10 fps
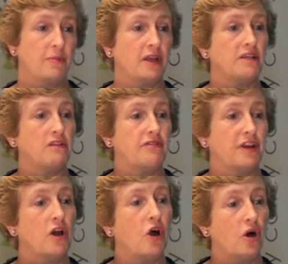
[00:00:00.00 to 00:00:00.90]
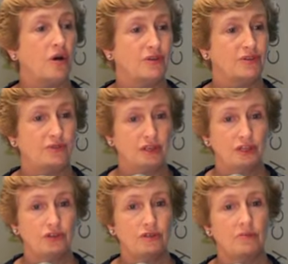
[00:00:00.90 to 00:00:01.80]
makes it very hard to
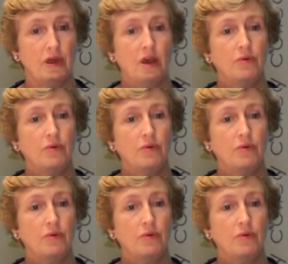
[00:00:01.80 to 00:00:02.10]
reach them